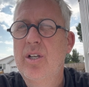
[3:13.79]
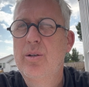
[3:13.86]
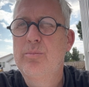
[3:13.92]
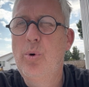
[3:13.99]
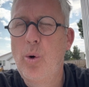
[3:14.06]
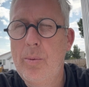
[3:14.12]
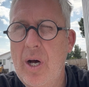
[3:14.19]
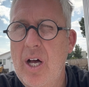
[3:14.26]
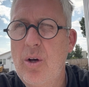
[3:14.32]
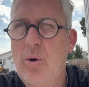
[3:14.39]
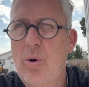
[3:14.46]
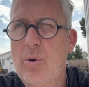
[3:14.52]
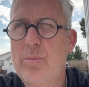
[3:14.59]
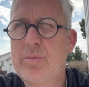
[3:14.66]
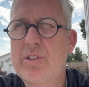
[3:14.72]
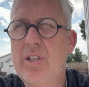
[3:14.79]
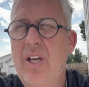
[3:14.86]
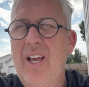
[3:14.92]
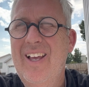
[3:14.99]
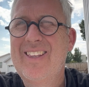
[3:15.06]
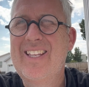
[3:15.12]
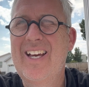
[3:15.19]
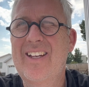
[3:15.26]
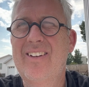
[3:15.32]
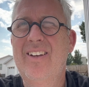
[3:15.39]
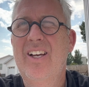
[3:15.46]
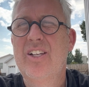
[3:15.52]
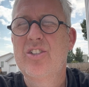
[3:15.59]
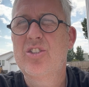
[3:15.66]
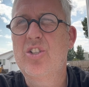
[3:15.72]
mobile homes that
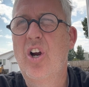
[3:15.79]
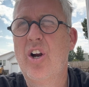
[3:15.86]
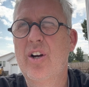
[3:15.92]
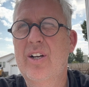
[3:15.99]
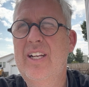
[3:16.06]
start,